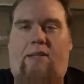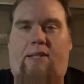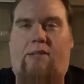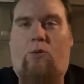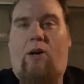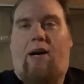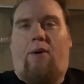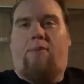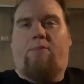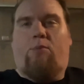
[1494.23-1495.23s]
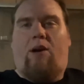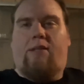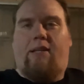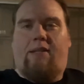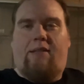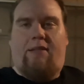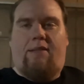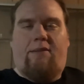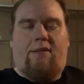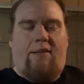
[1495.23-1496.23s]
Takes a while processing
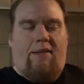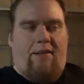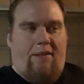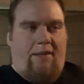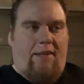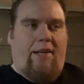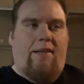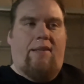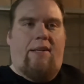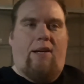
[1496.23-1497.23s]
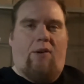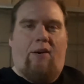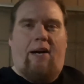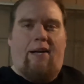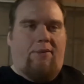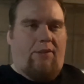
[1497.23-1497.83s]
and getting the deer right.